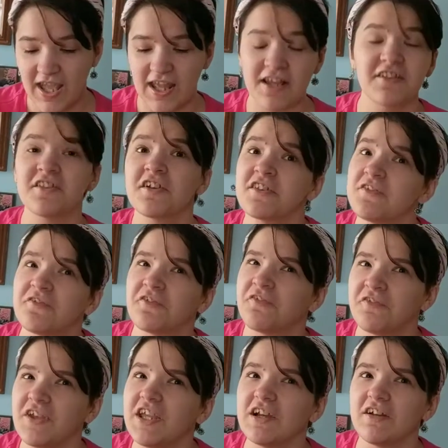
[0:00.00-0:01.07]
and it doesn't
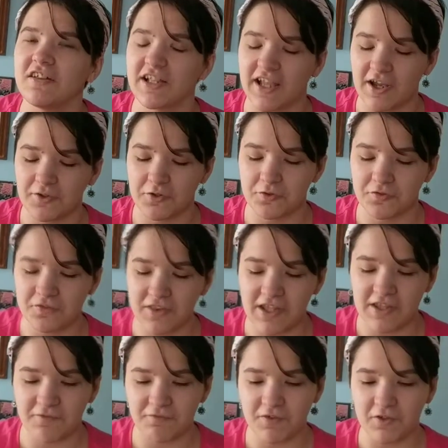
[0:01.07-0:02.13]
feel like how you'd
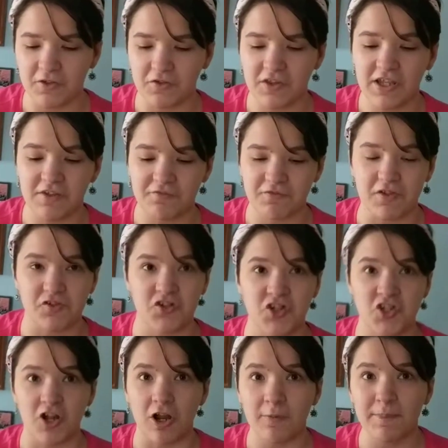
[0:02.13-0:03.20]
think it feel. You'd think it feels
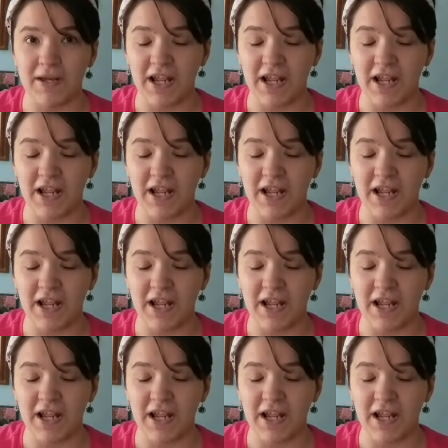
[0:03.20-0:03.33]
sharp.